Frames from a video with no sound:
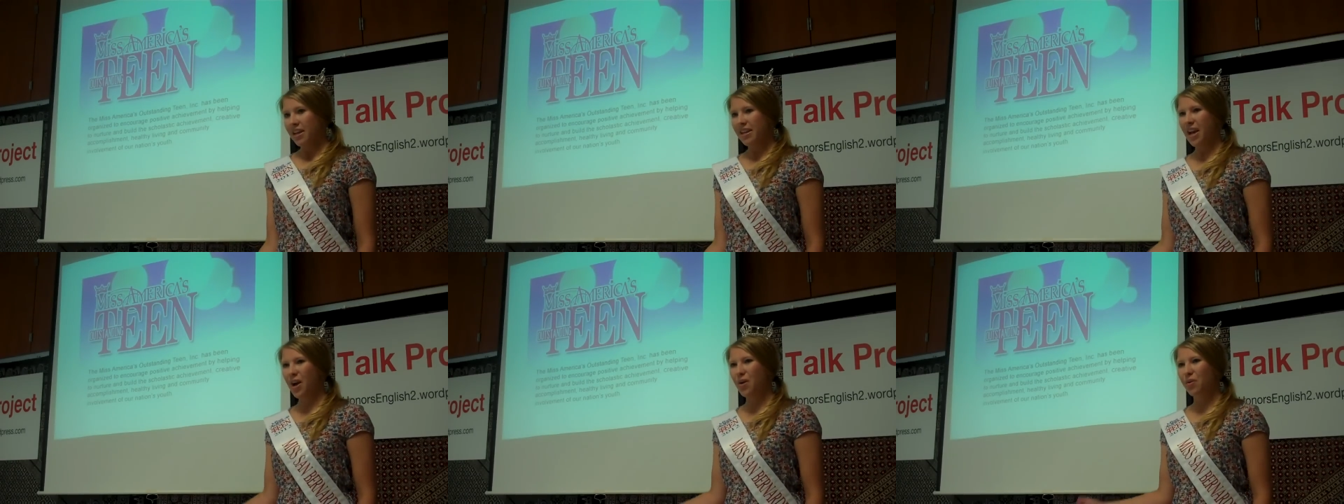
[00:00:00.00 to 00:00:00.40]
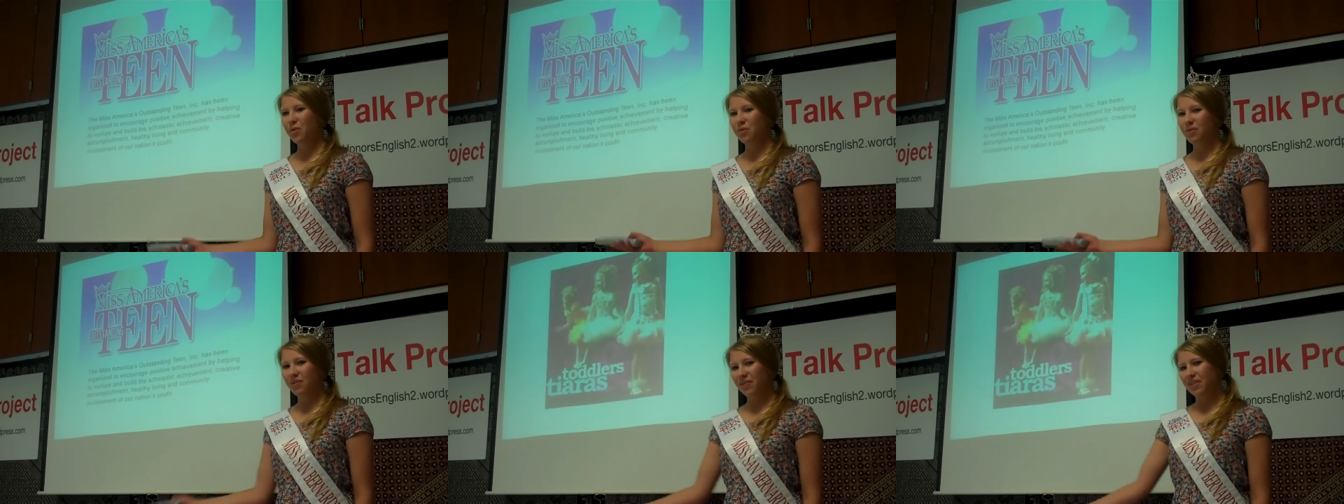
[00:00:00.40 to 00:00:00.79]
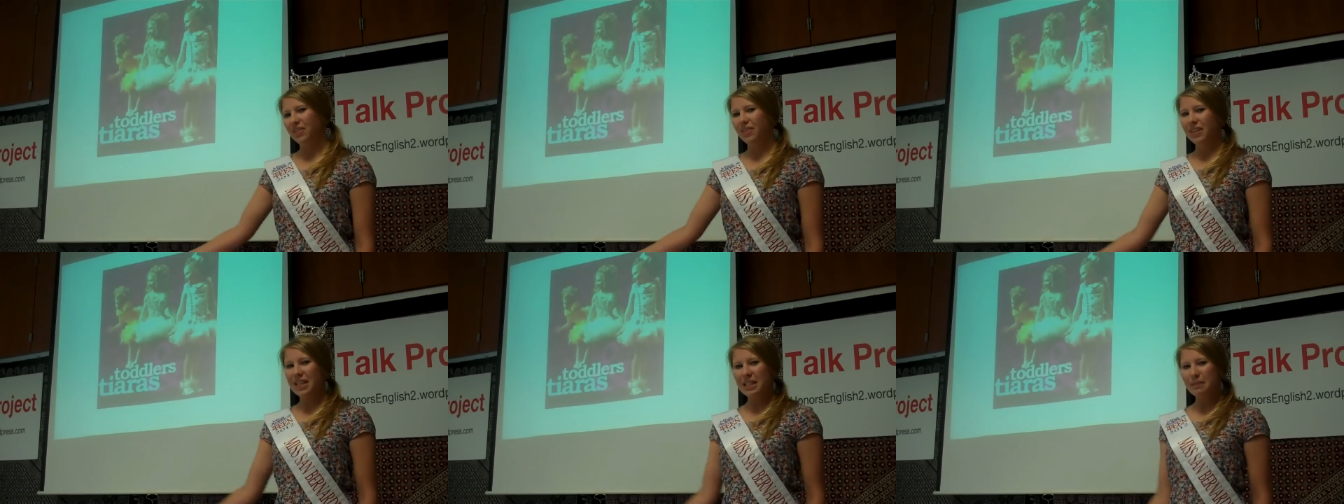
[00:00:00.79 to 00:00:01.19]
Now,
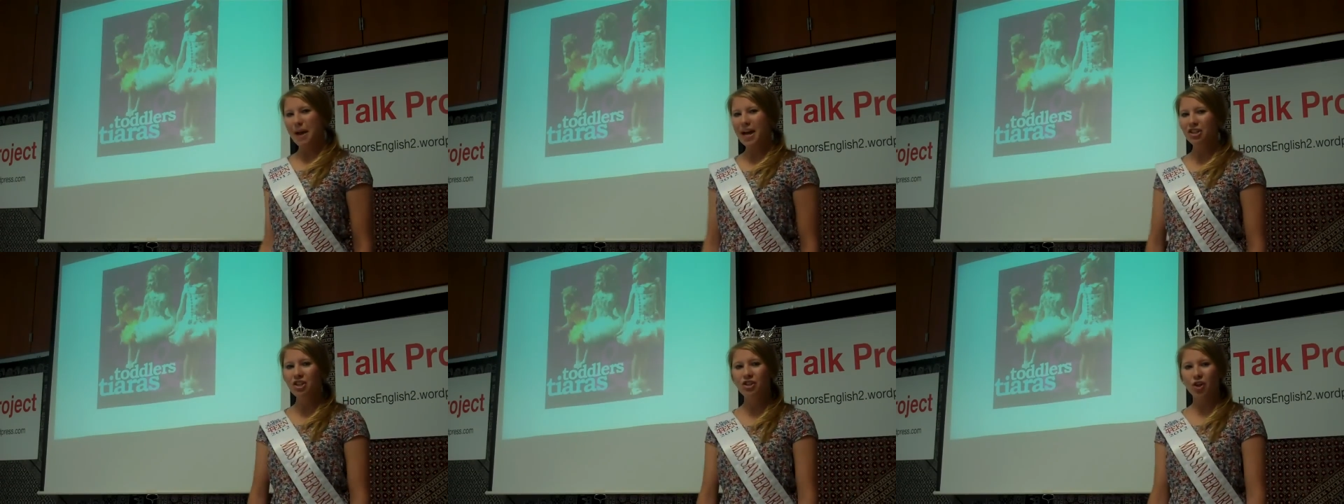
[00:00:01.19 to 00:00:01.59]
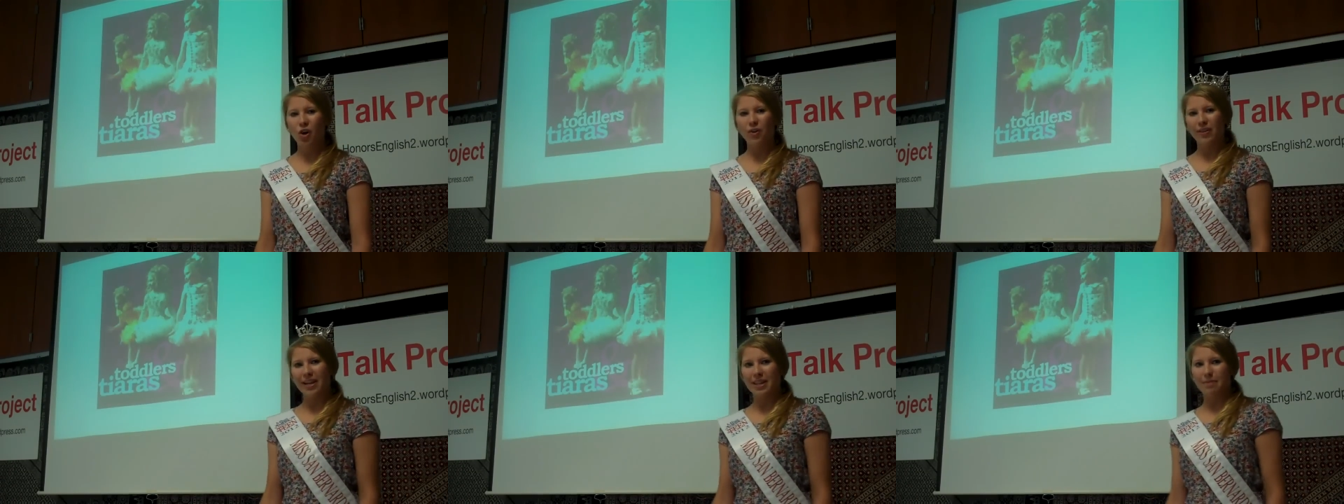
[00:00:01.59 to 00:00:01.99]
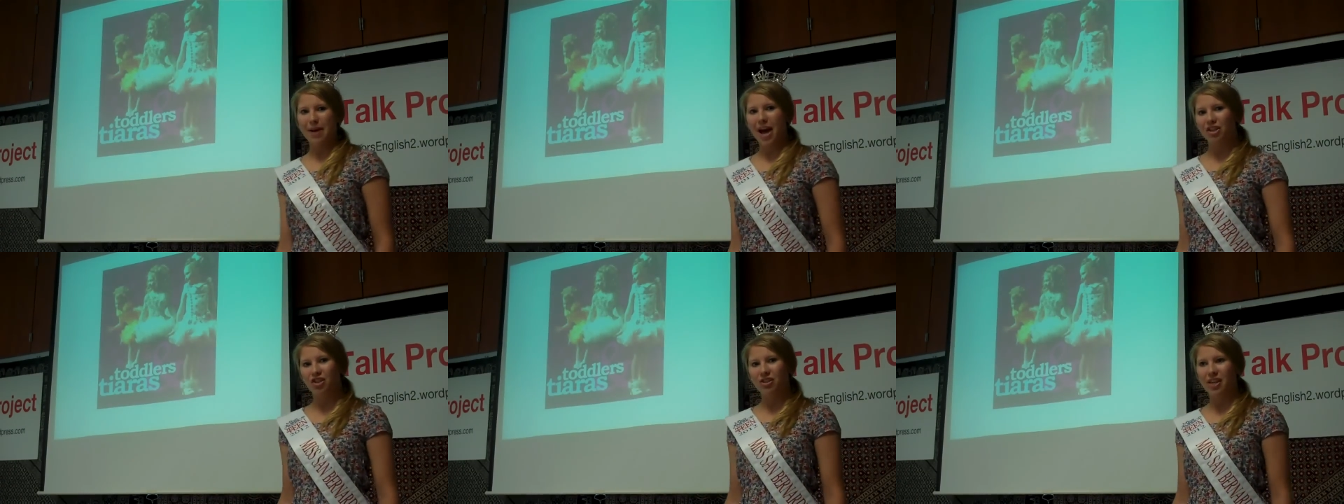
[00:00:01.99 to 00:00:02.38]
these pageants aren't like the
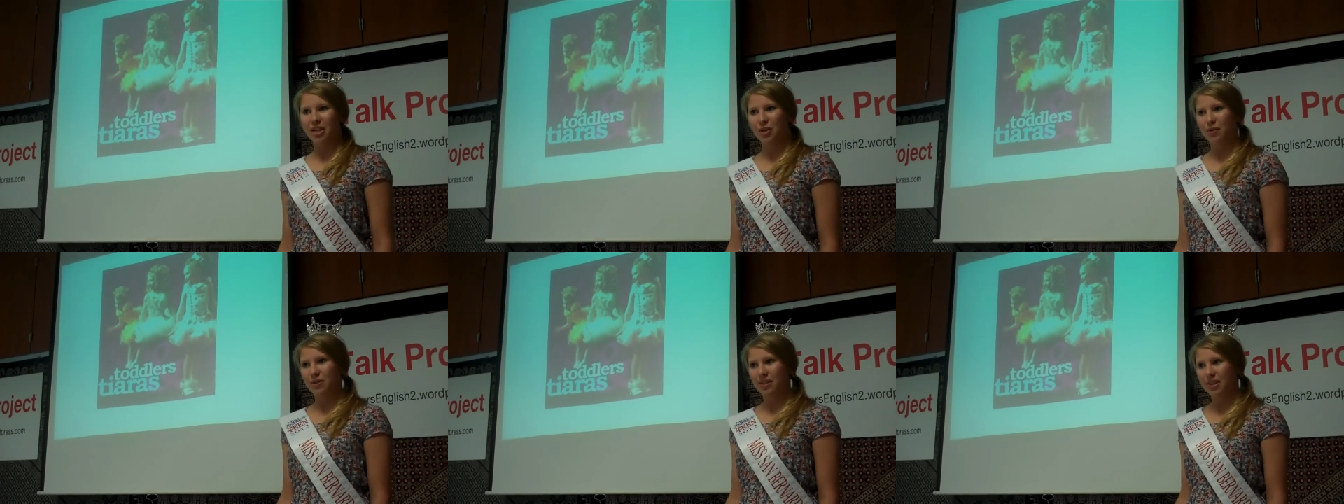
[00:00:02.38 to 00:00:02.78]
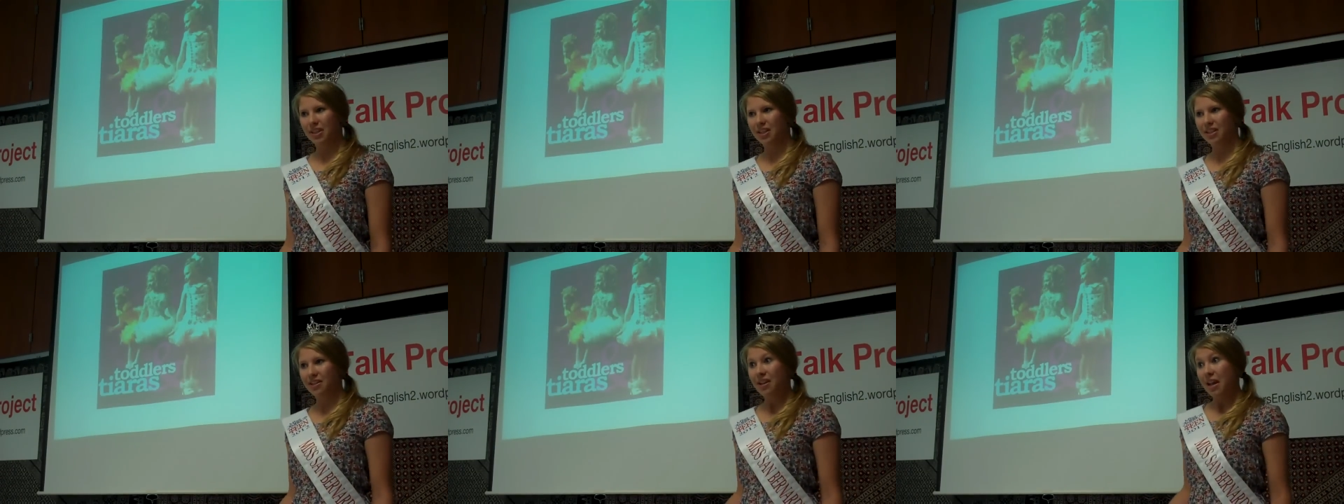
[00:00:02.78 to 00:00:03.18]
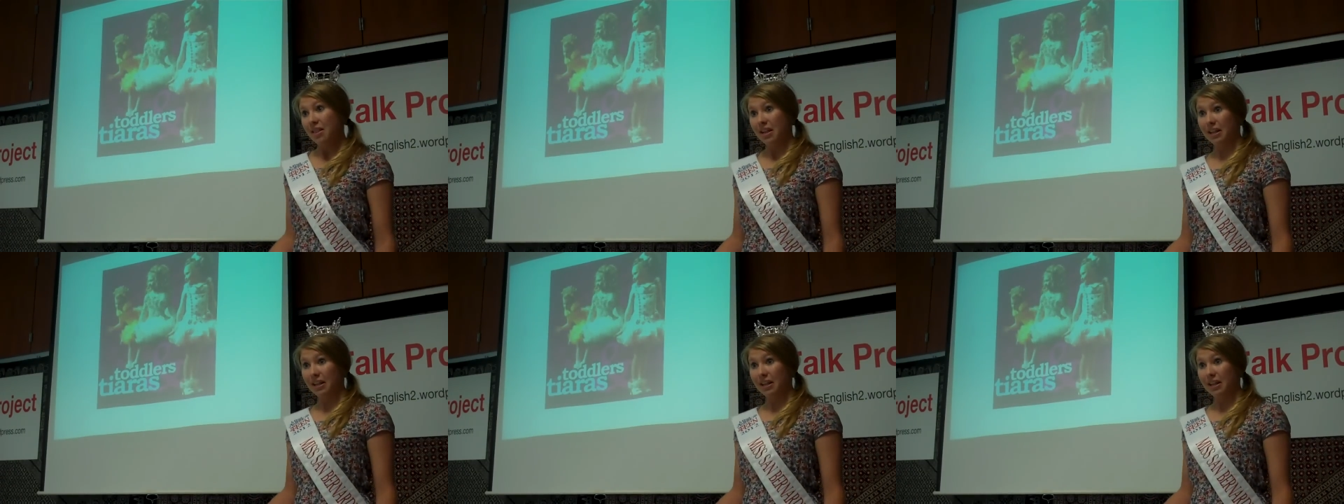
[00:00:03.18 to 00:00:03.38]
pageants that you see,